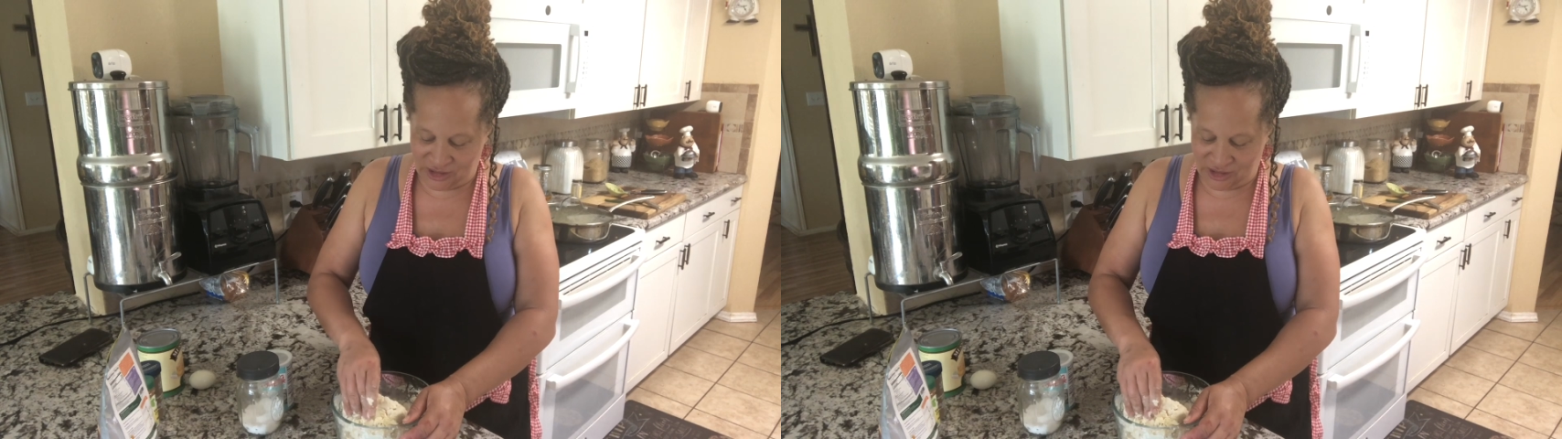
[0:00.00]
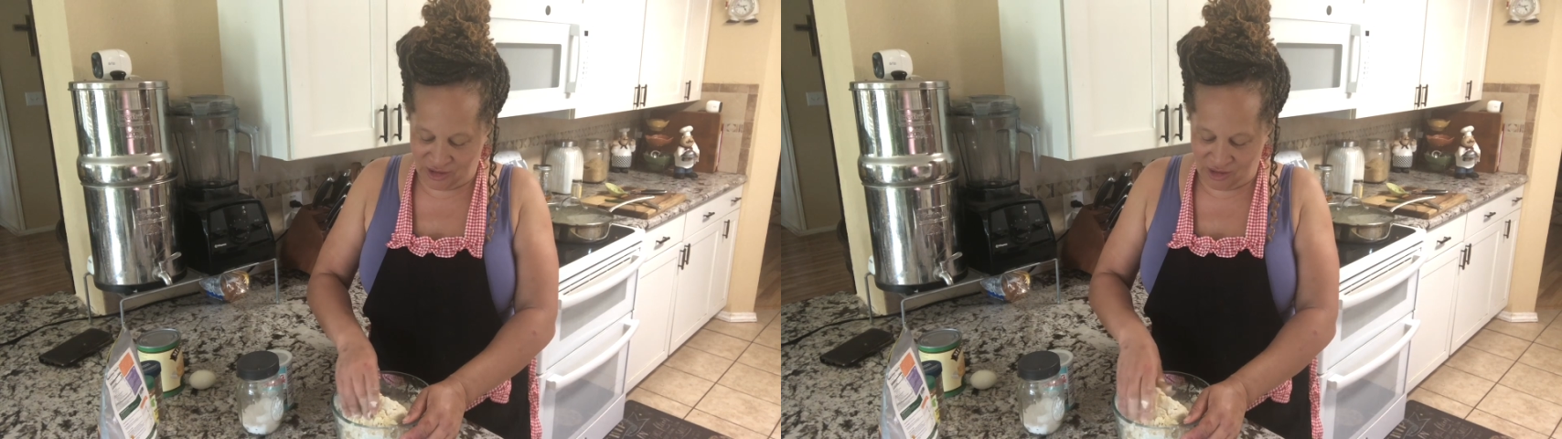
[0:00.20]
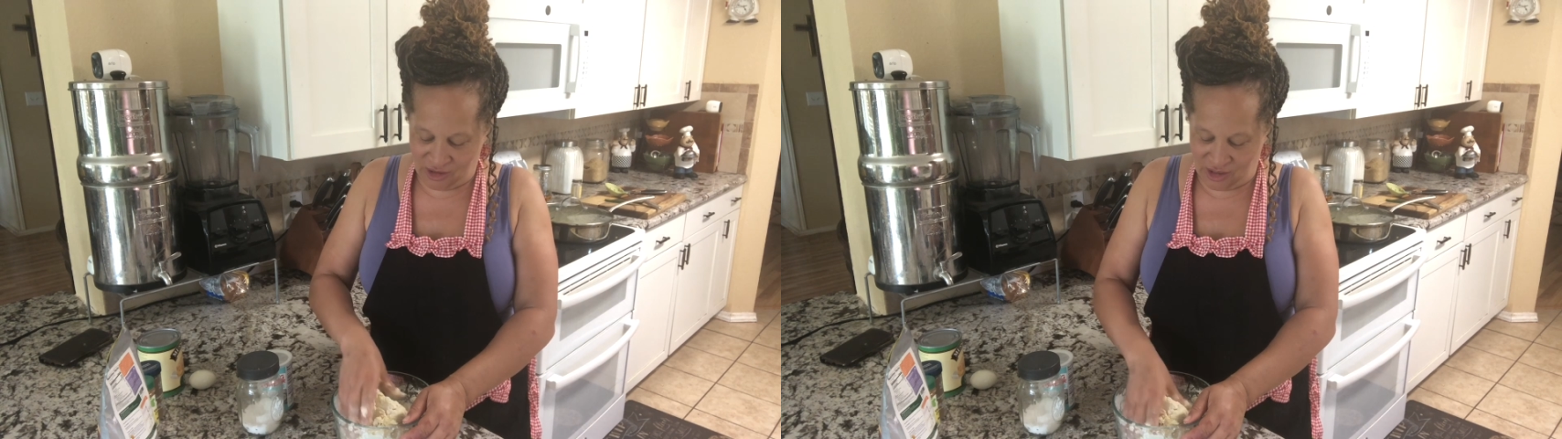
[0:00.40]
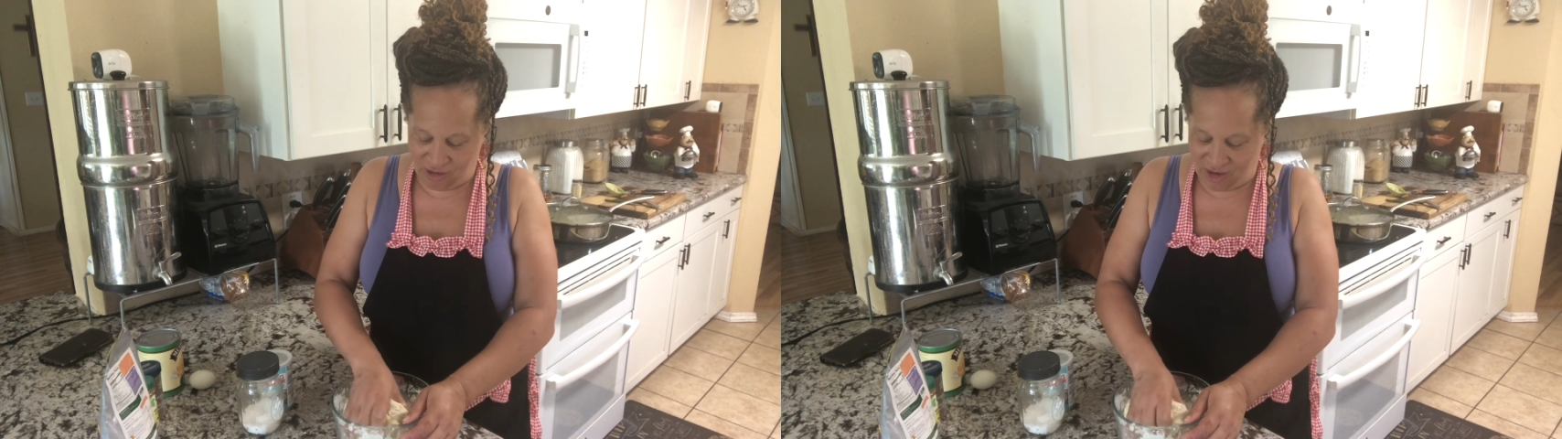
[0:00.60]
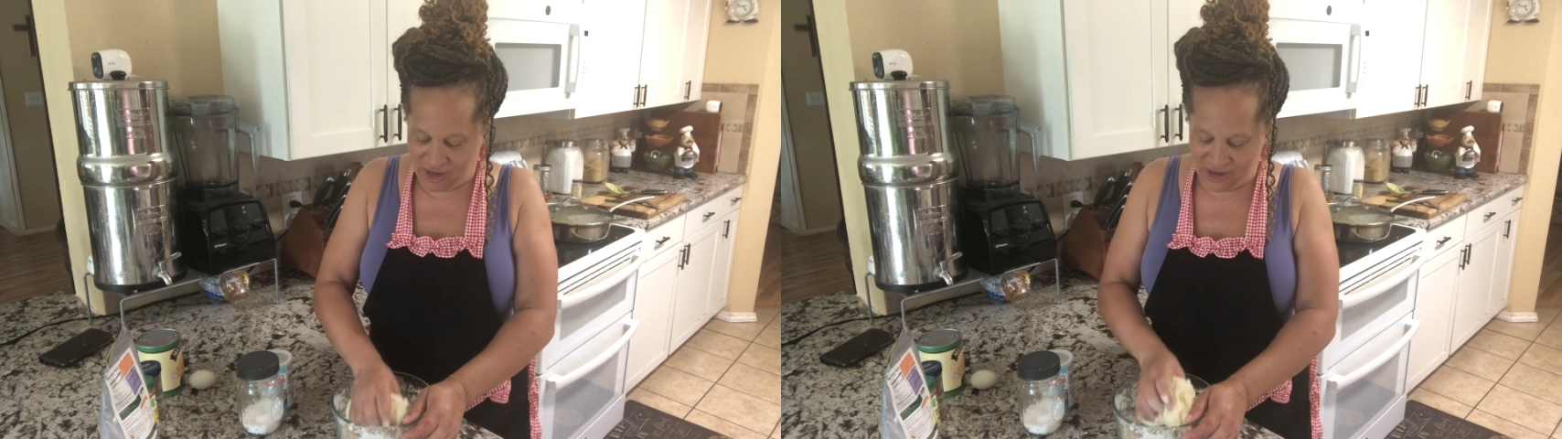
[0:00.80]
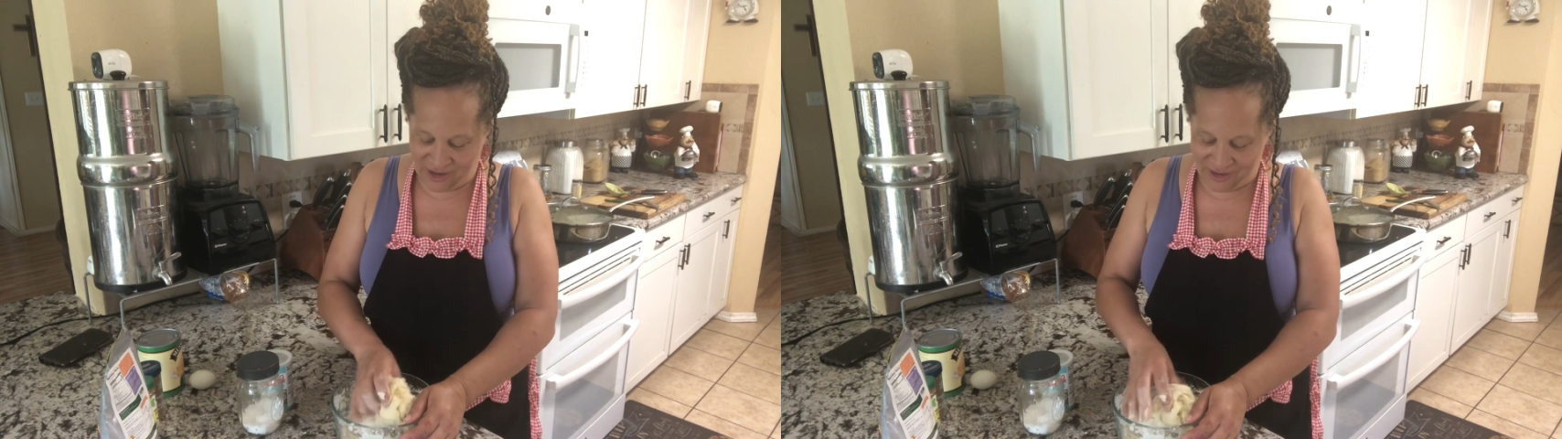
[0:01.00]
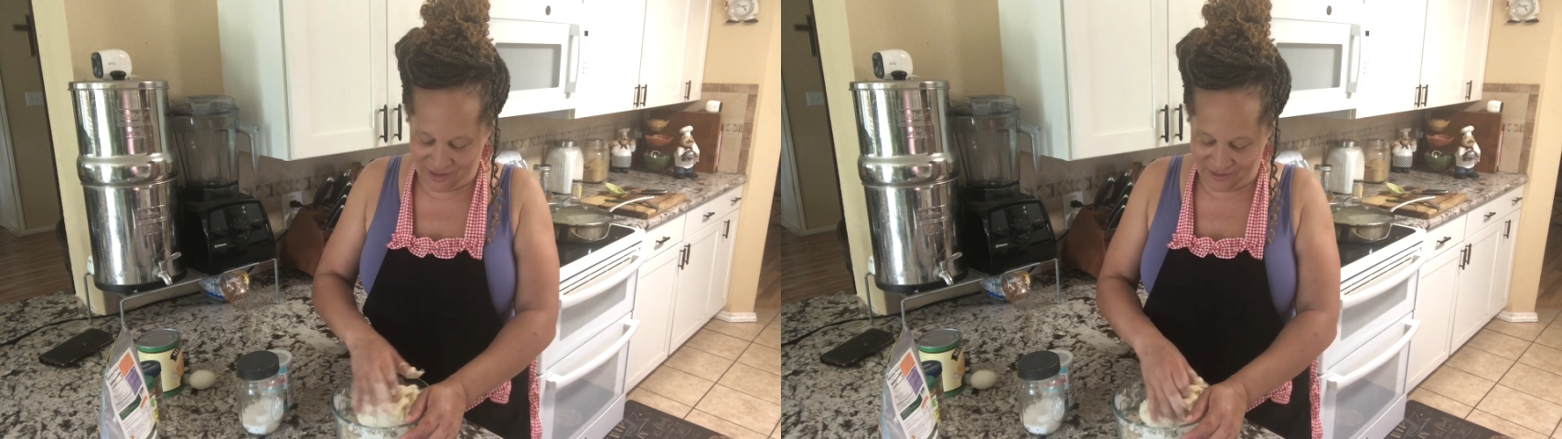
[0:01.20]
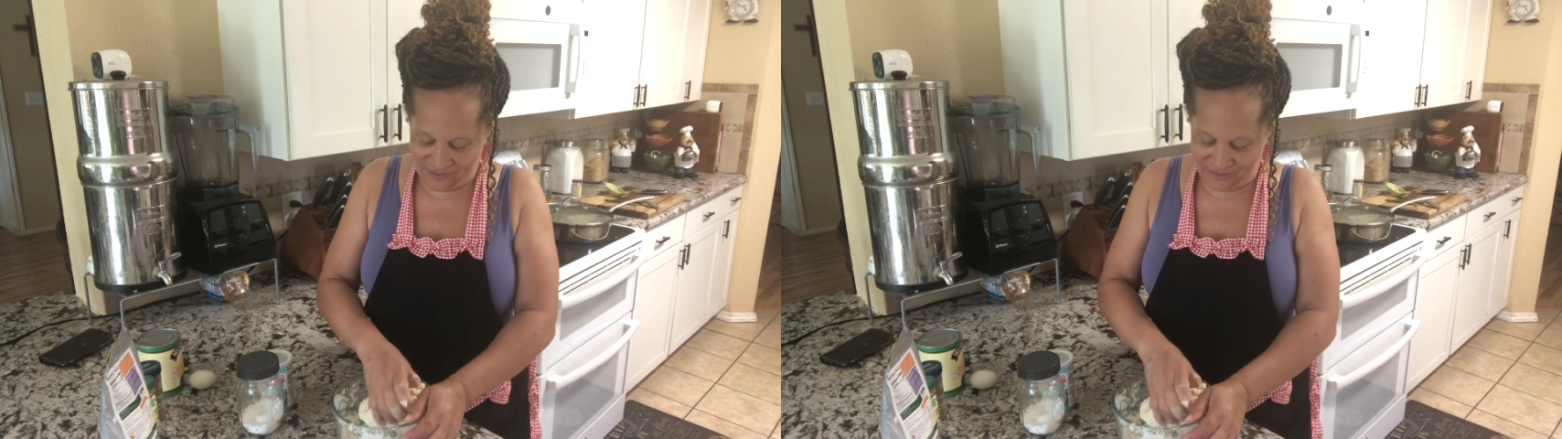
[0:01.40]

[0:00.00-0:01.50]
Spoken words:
in our hand.